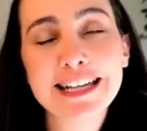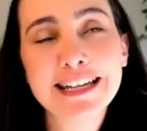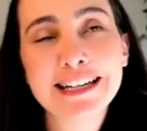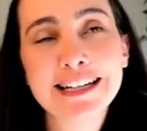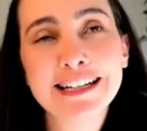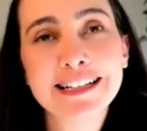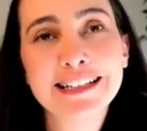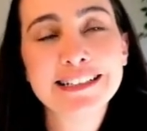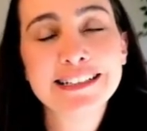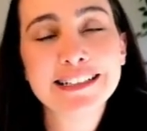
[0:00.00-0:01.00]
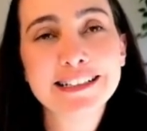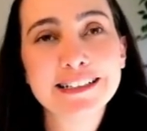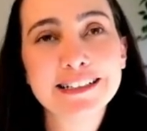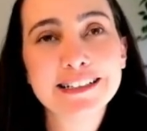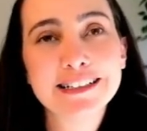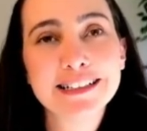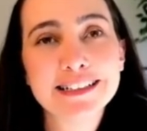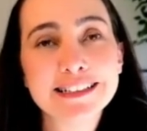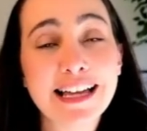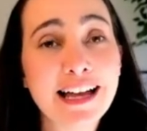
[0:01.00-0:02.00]
and
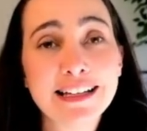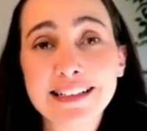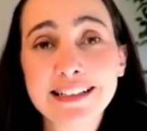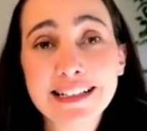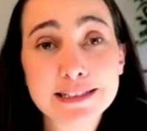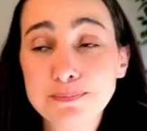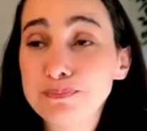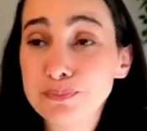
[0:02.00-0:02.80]
that that's